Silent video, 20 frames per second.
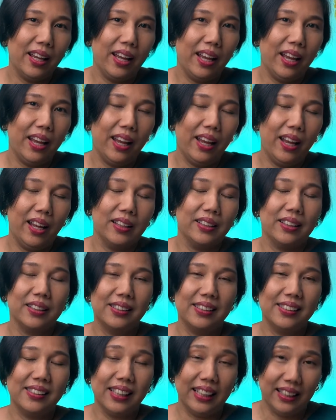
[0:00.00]
and
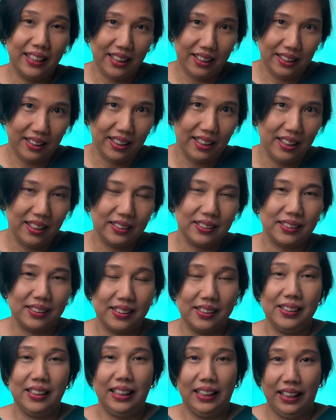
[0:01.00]
sinangag
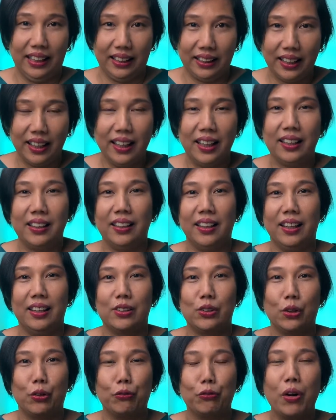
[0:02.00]

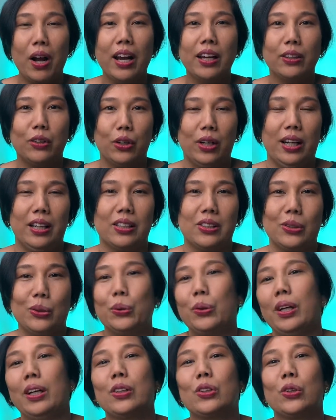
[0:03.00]
is your fried rice.
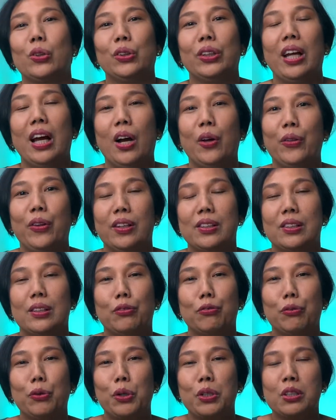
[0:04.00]
Okay, so now that's the
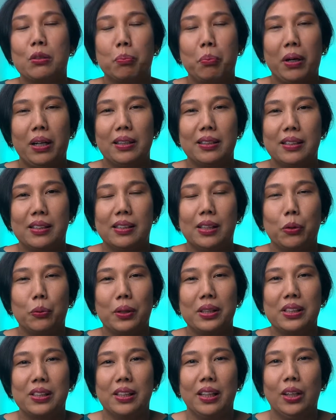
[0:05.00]
first part. See,
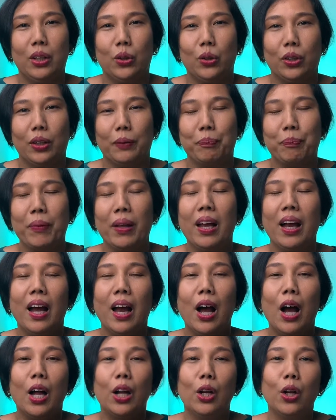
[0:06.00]
what's the log?
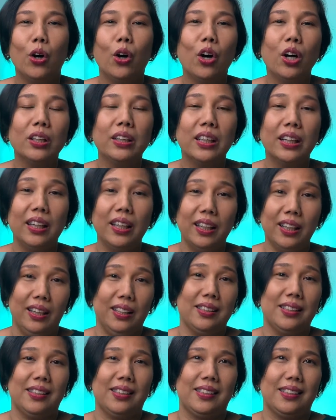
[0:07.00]
Log
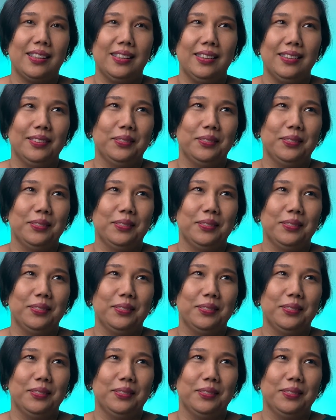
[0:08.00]
is